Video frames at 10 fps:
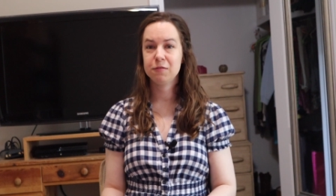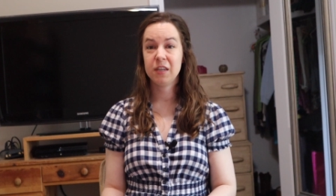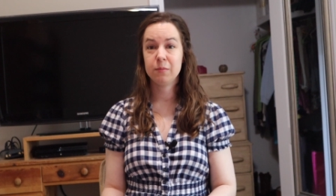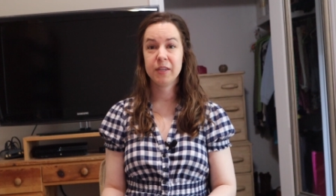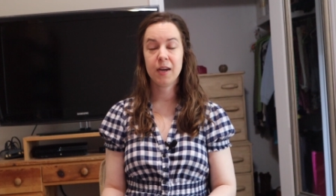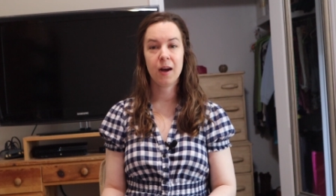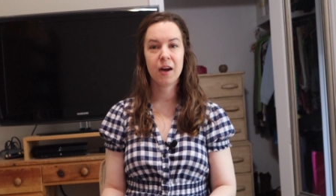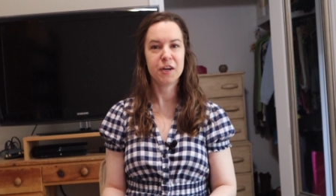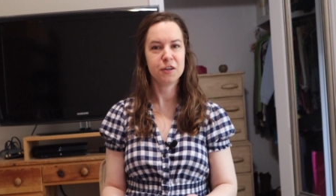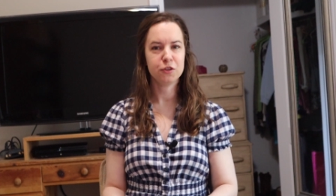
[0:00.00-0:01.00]
family
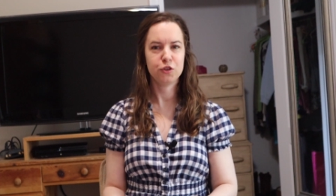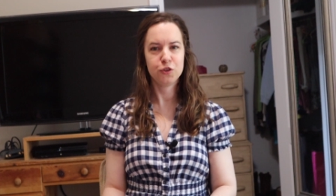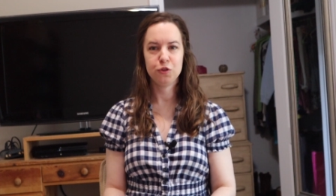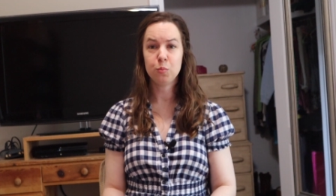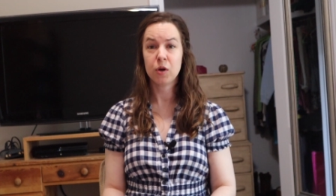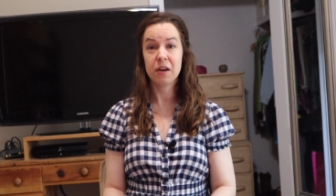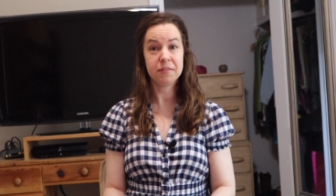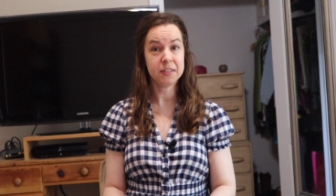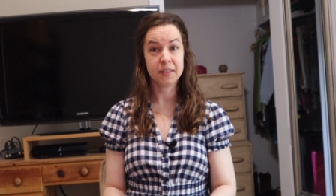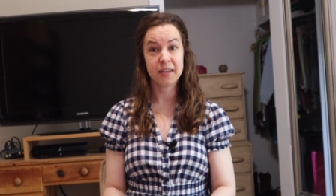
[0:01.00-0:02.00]
hired two
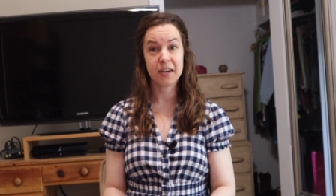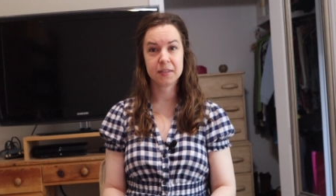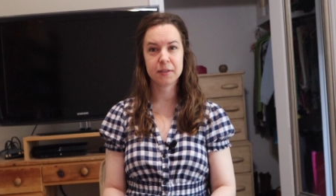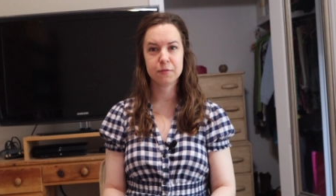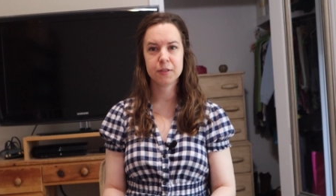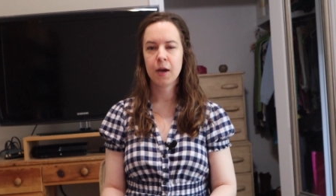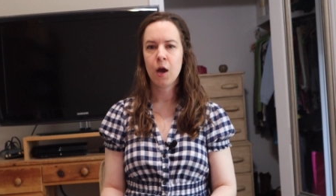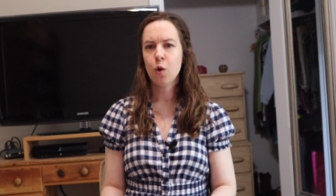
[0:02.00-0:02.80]
private detectives,